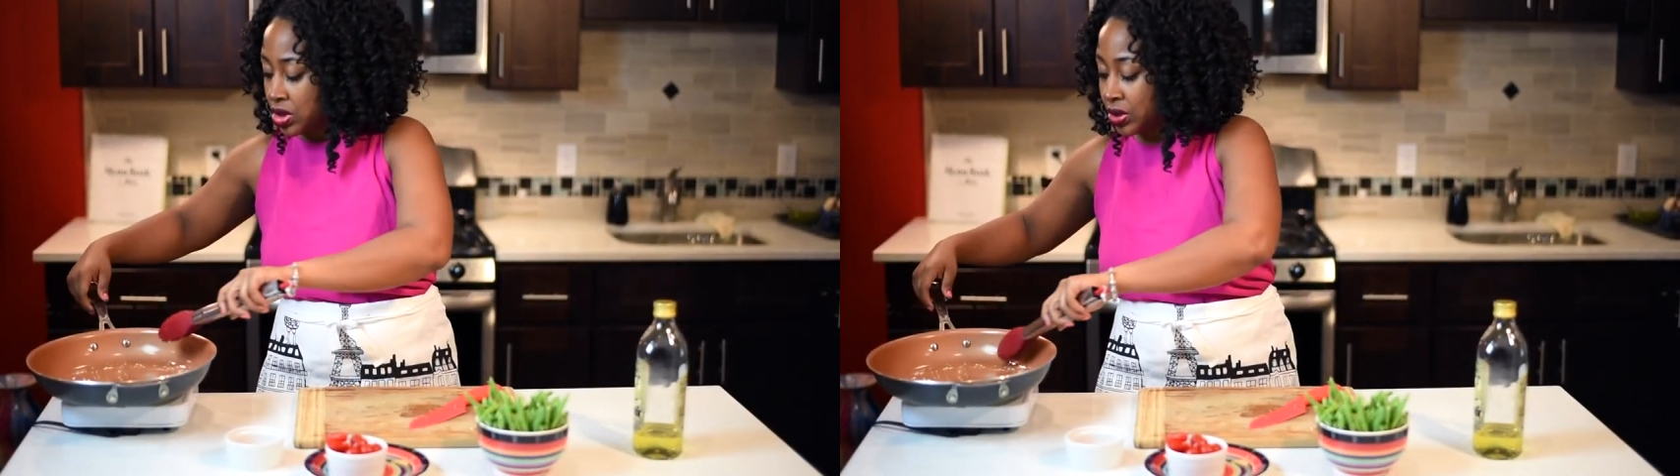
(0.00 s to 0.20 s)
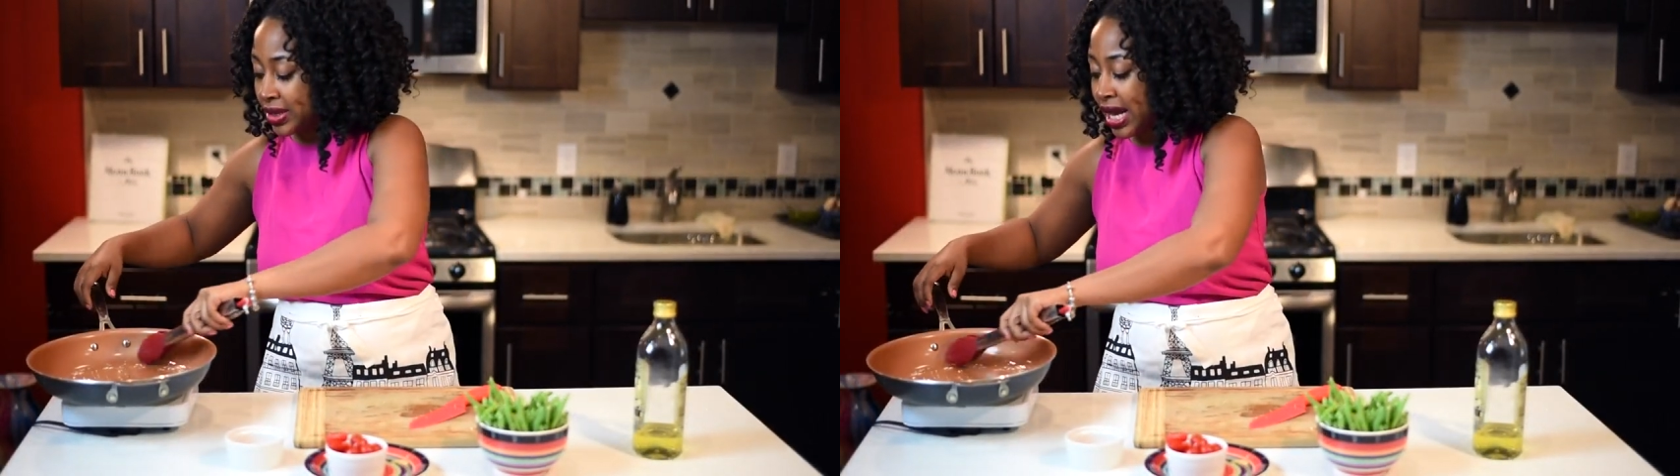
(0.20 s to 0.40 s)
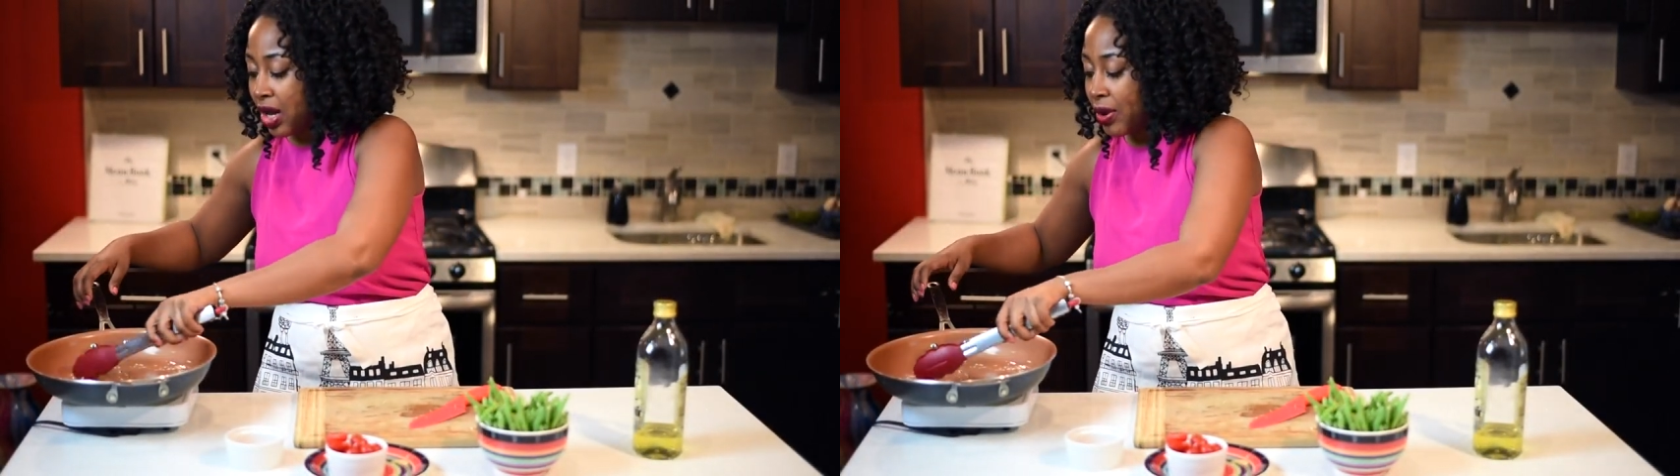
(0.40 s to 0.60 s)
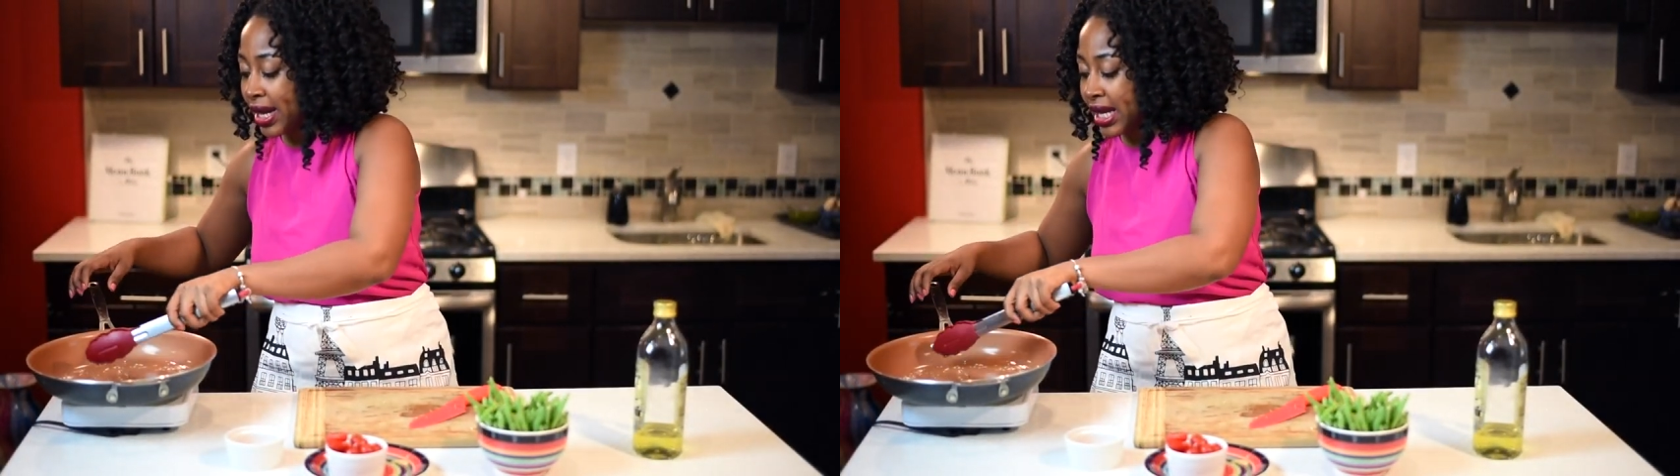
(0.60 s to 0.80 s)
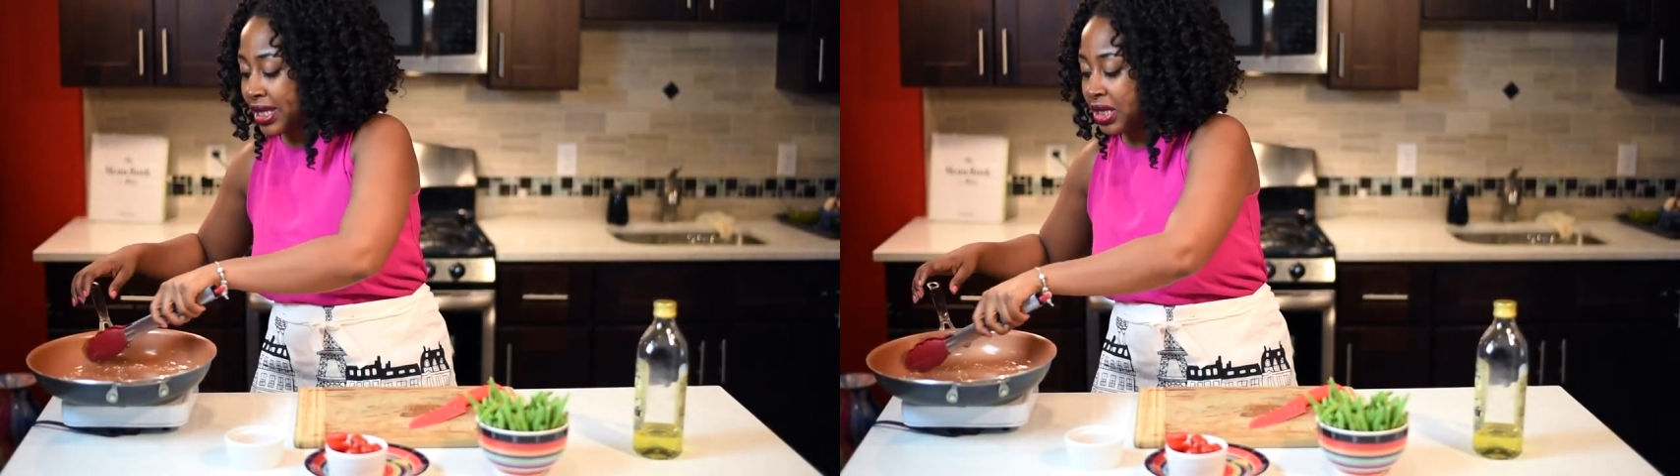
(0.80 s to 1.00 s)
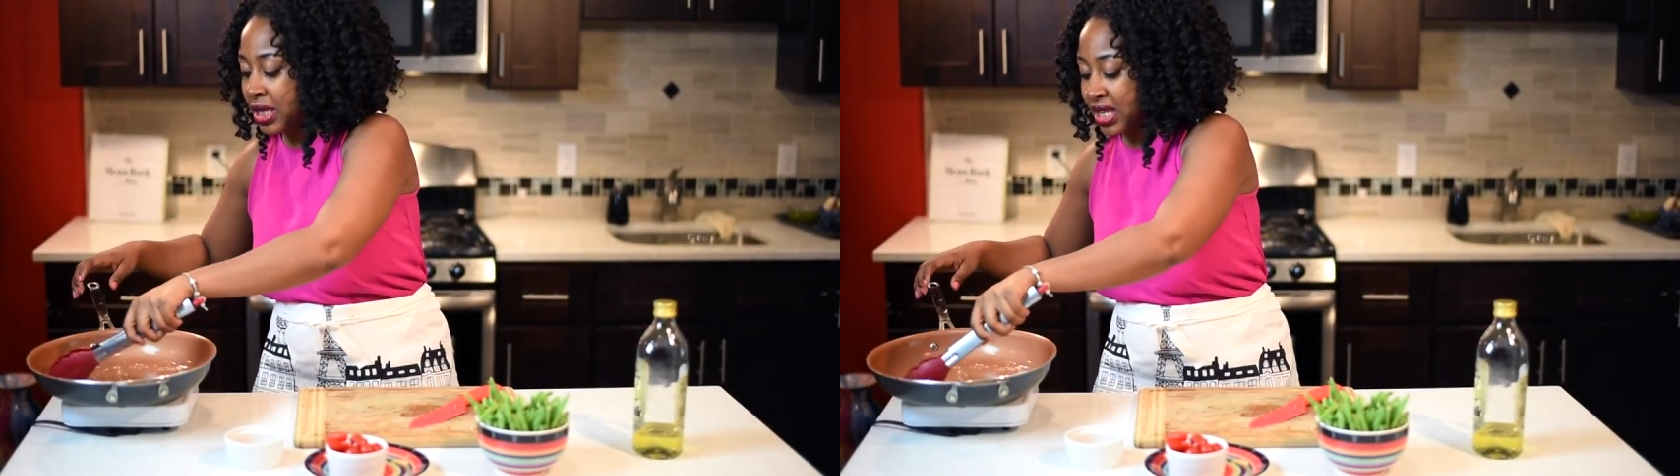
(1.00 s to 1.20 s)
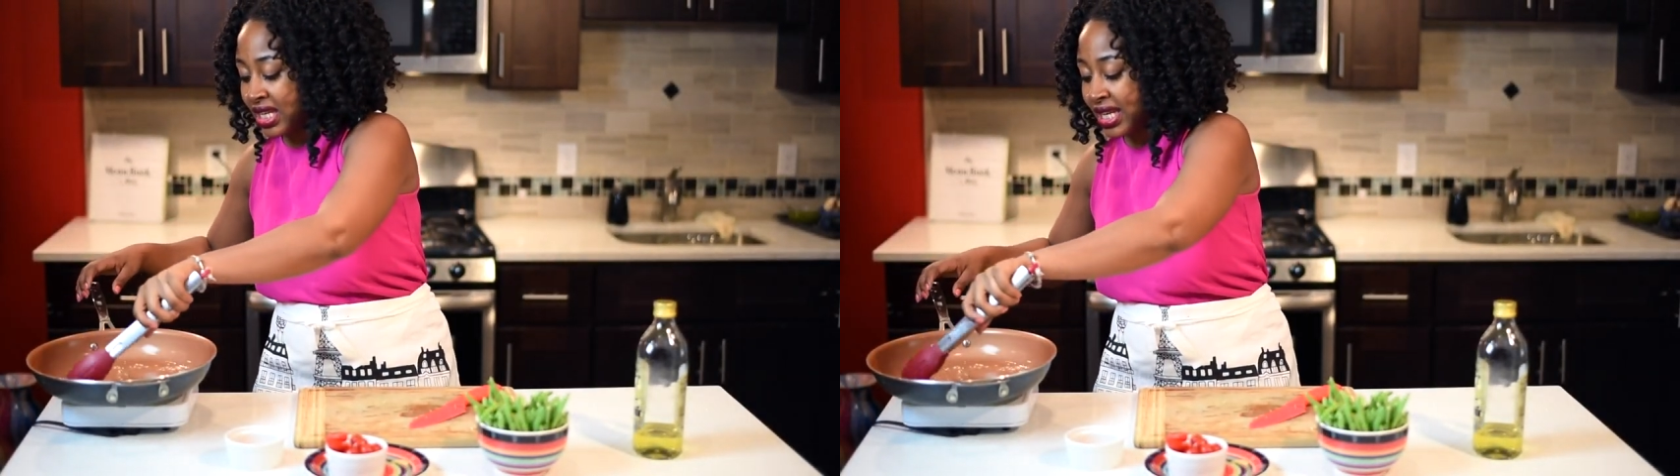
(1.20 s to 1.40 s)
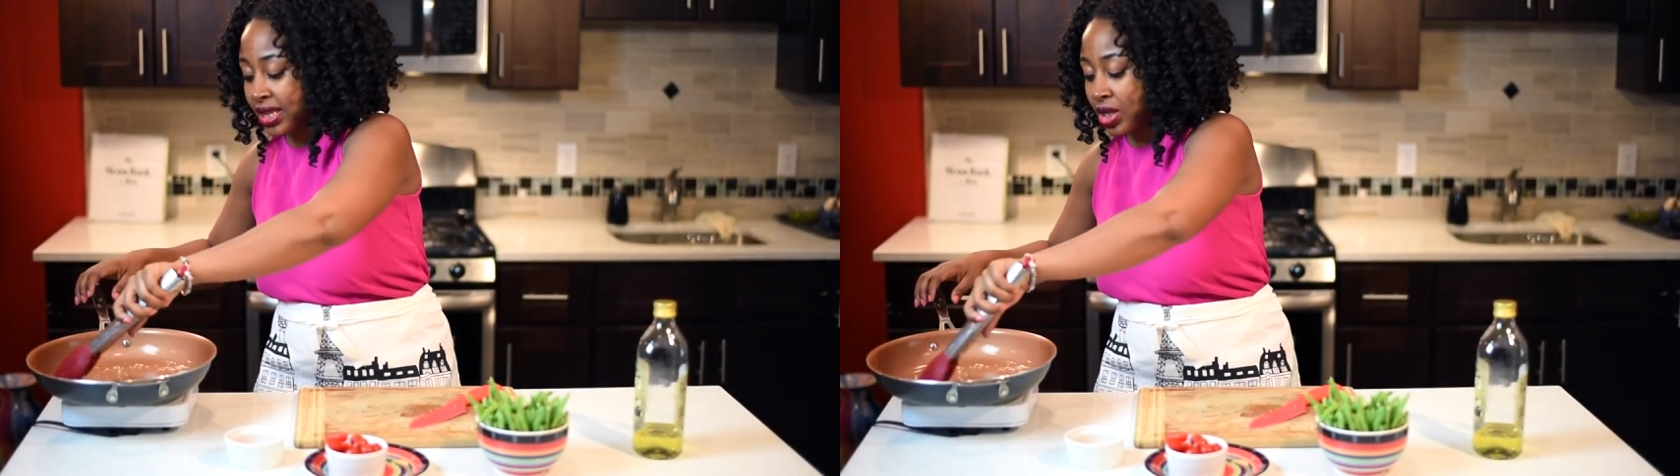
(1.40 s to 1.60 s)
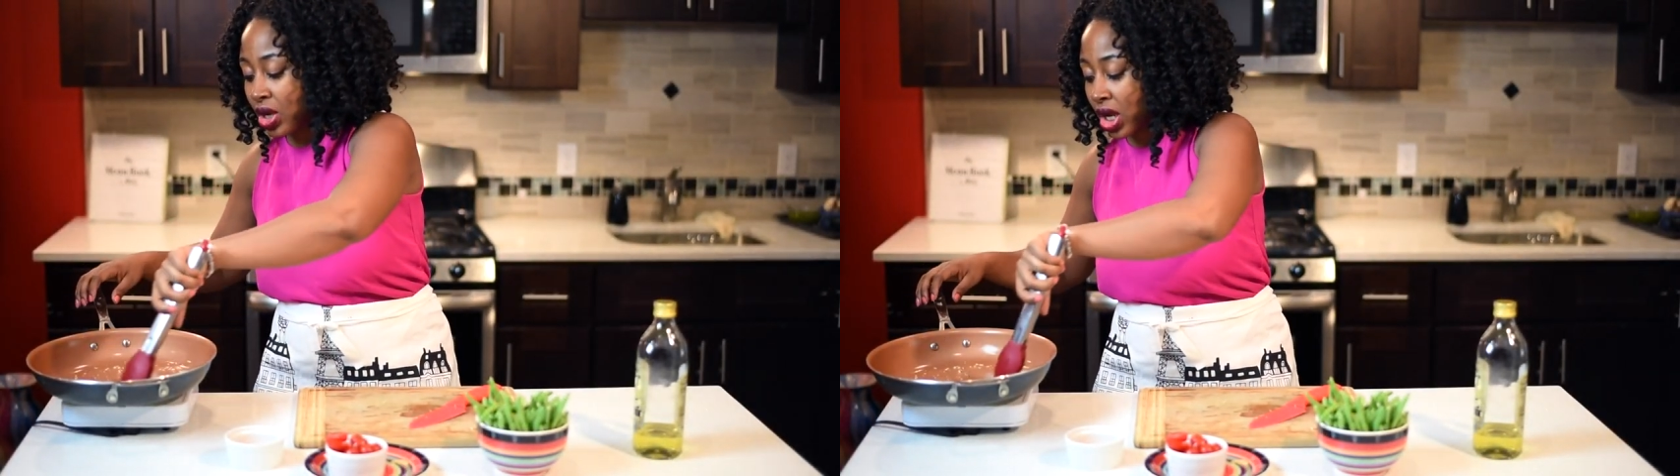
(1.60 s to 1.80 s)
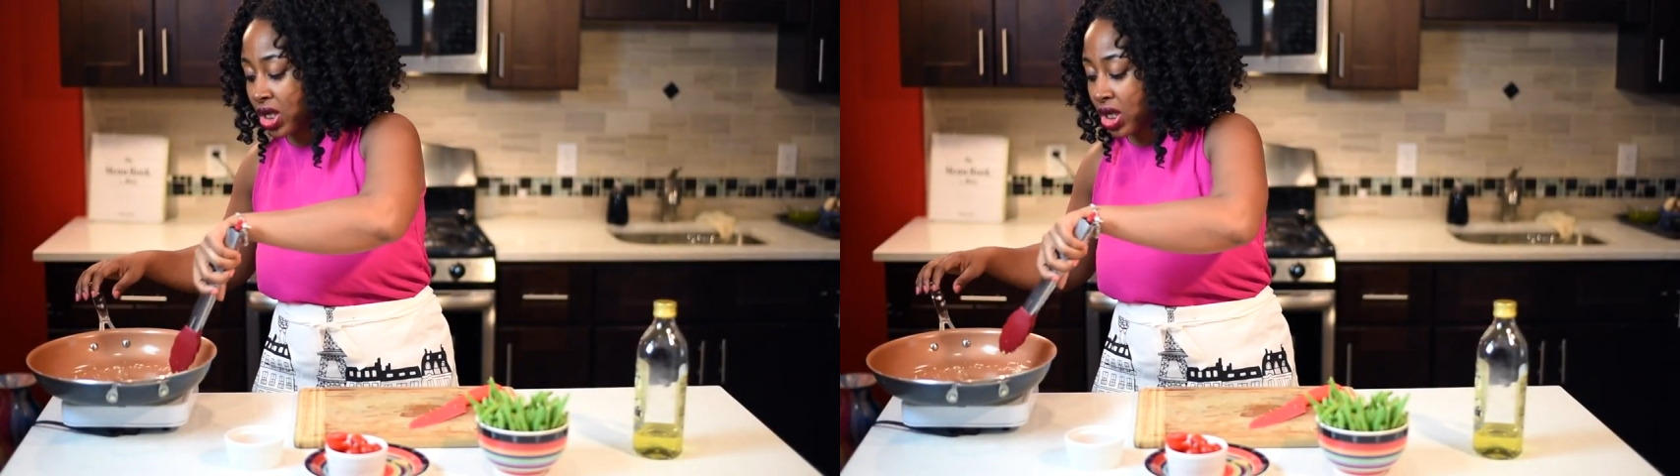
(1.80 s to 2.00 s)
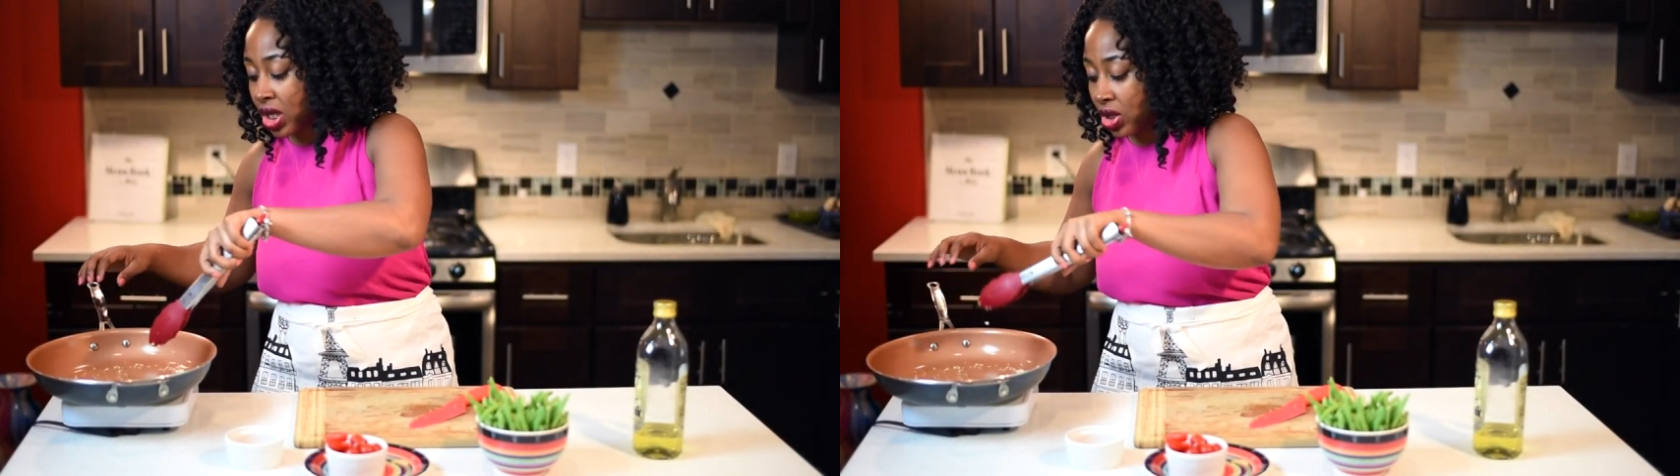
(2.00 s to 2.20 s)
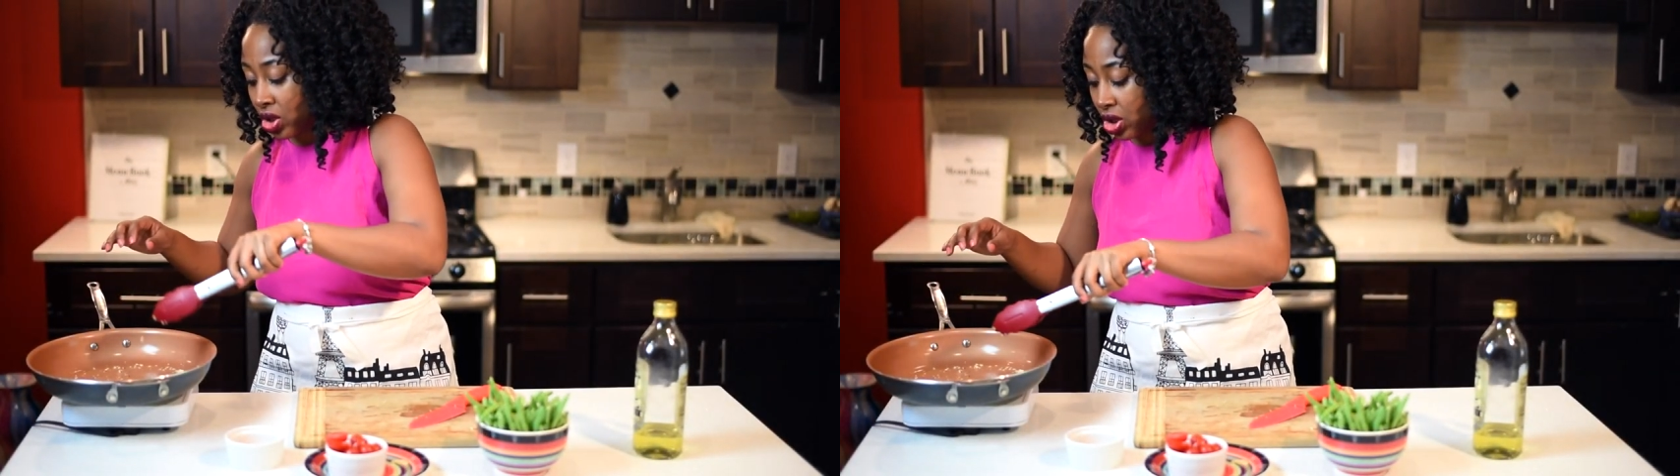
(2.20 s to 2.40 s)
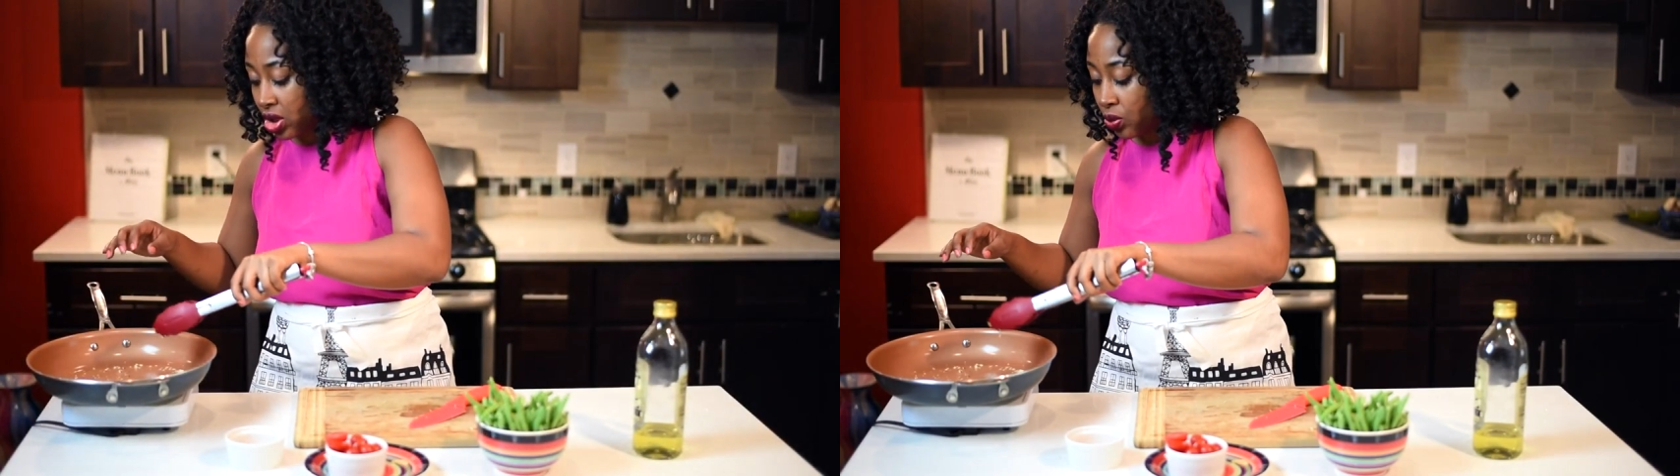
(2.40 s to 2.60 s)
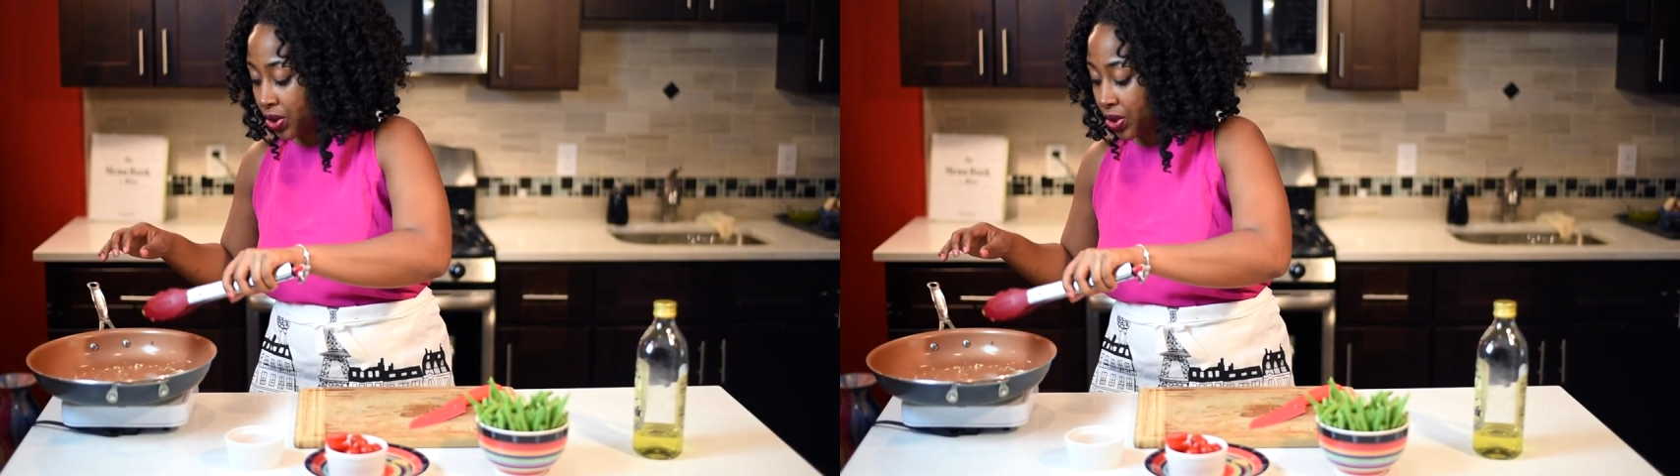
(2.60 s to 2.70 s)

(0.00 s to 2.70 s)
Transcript: So now I kind of let the garlic cook